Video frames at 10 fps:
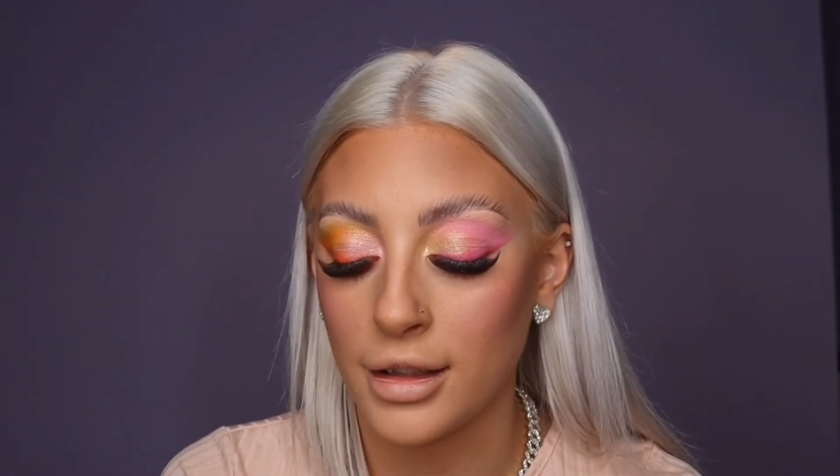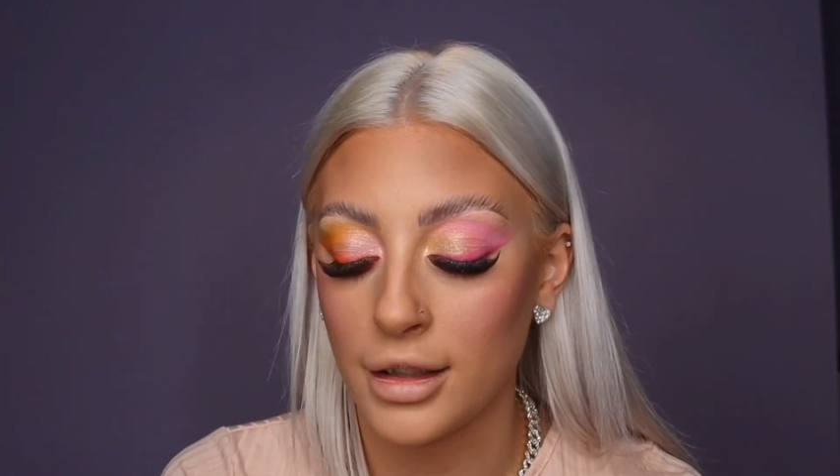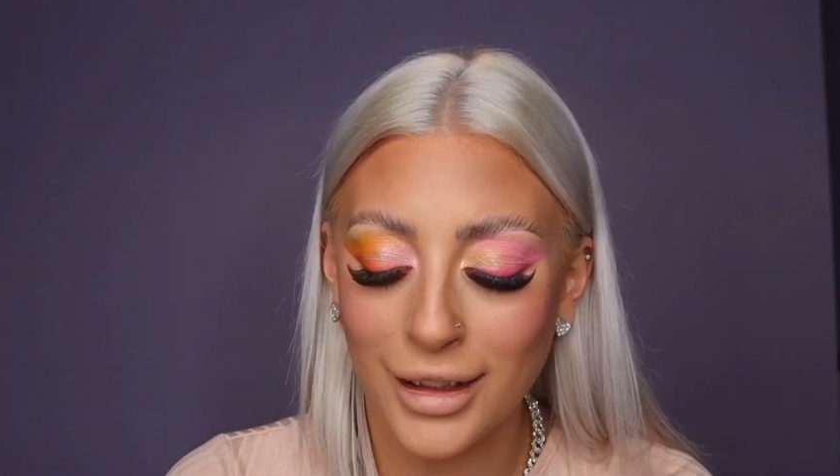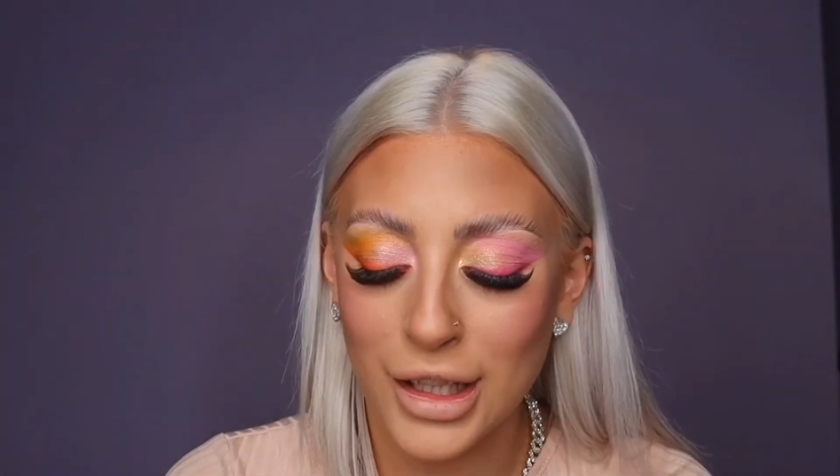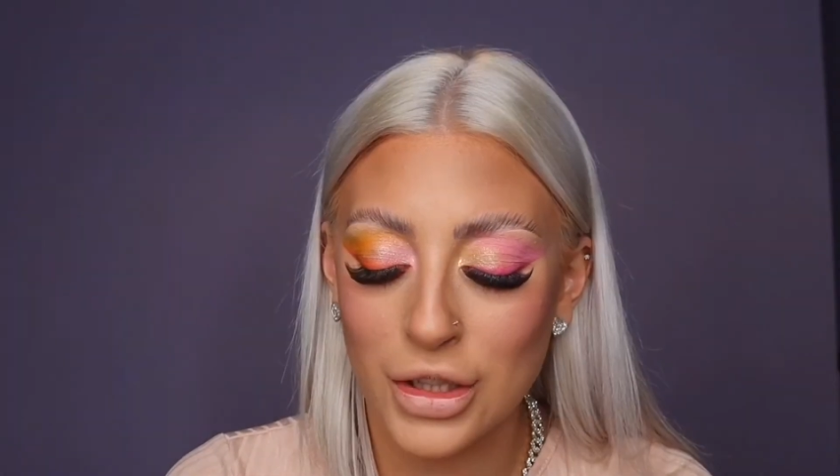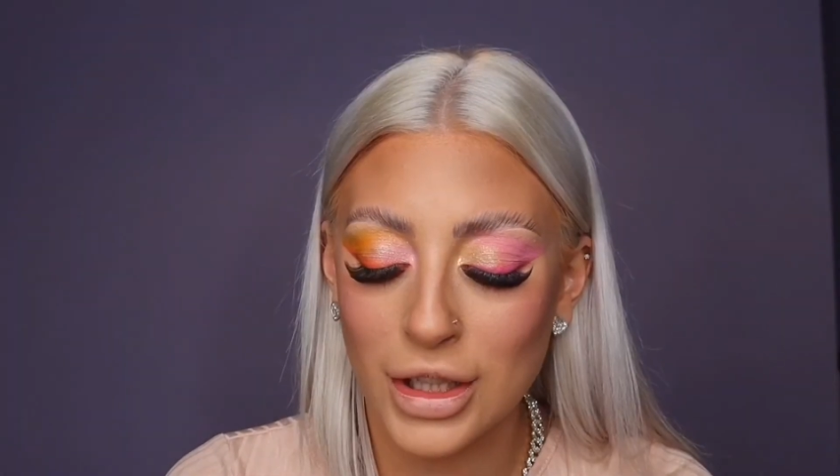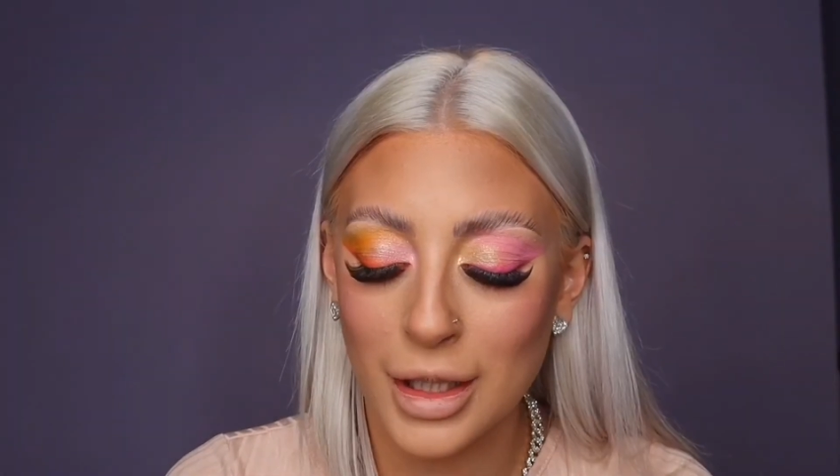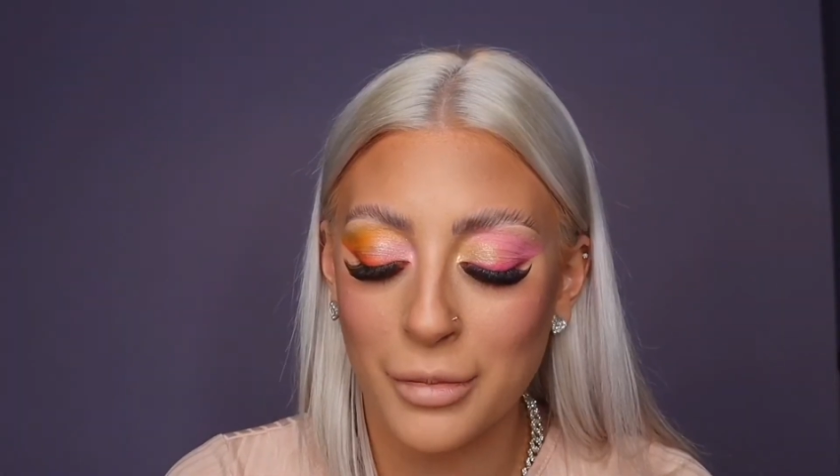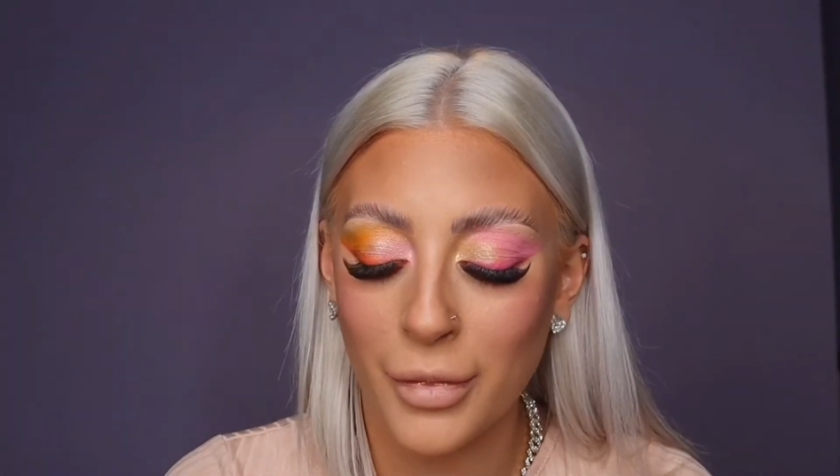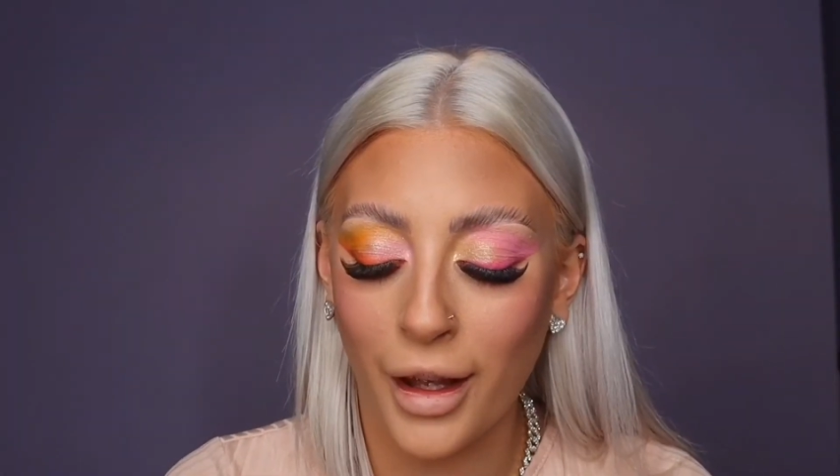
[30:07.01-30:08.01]
Literally,
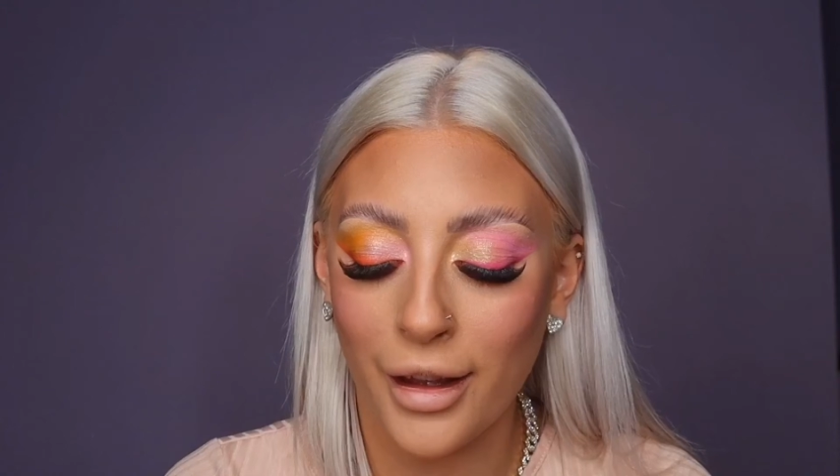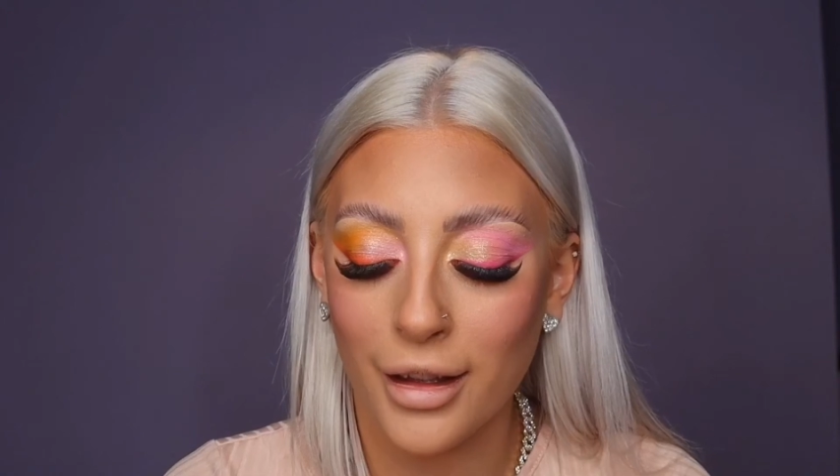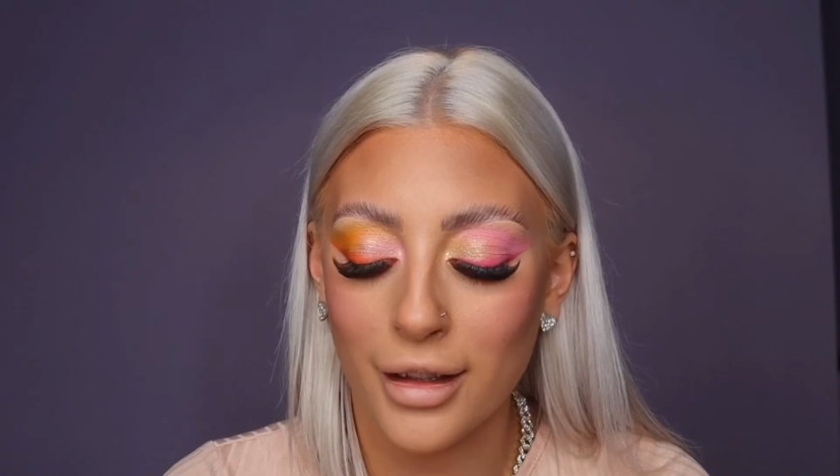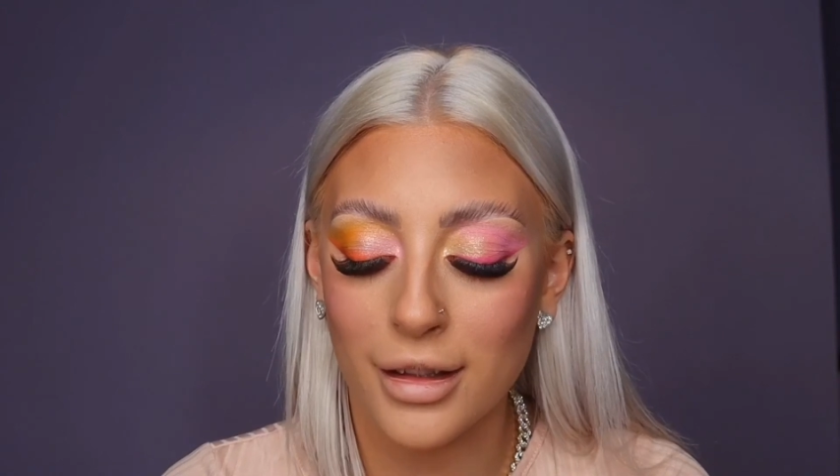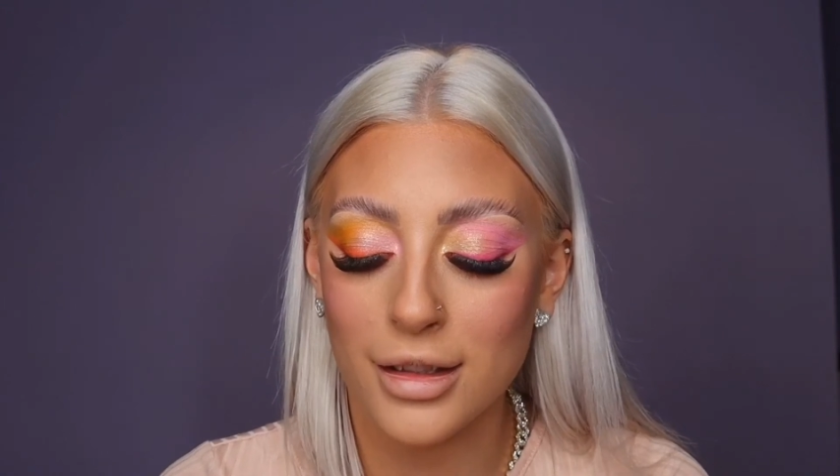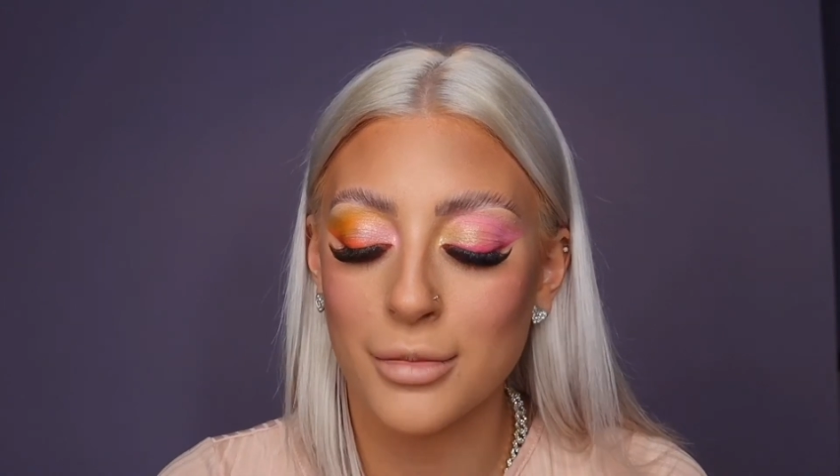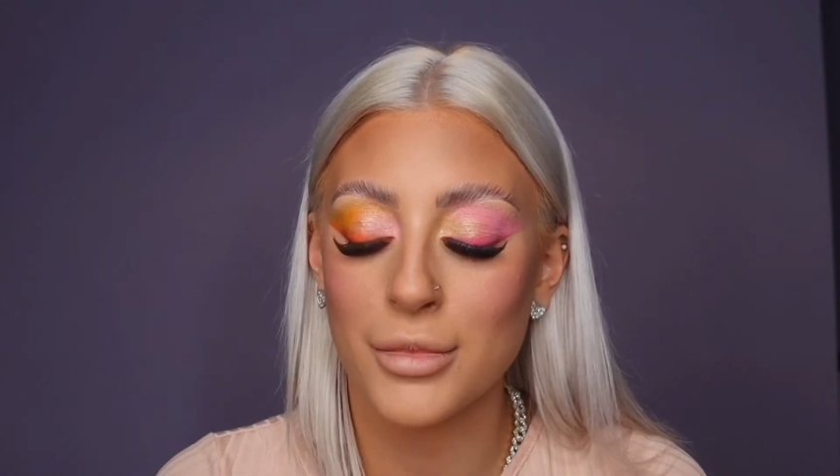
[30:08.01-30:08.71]
I'm like some